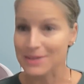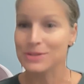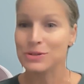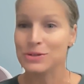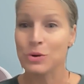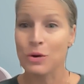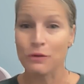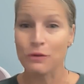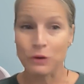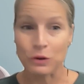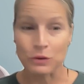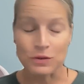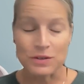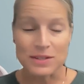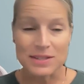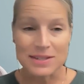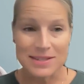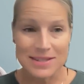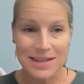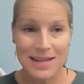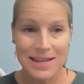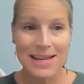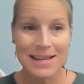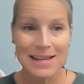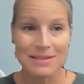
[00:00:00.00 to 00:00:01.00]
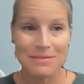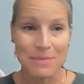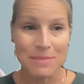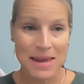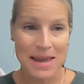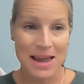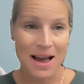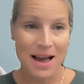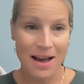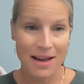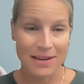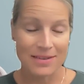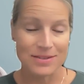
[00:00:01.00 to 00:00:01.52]
So if you've seen
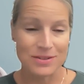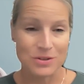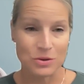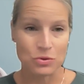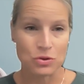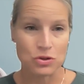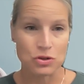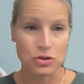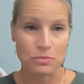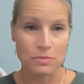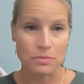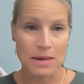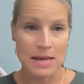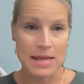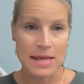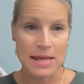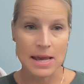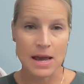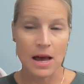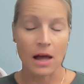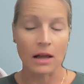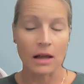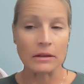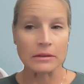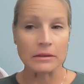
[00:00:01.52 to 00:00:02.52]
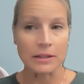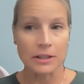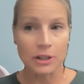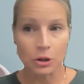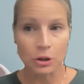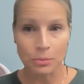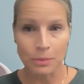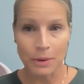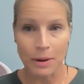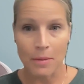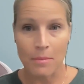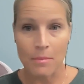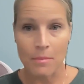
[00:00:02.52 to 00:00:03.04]
me on social media a
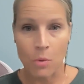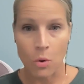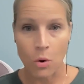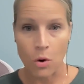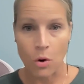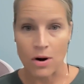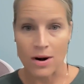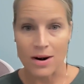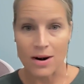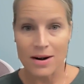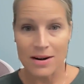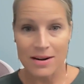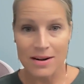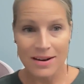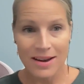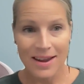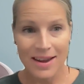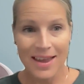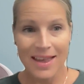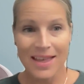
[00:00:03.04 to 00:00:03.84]
little bit more,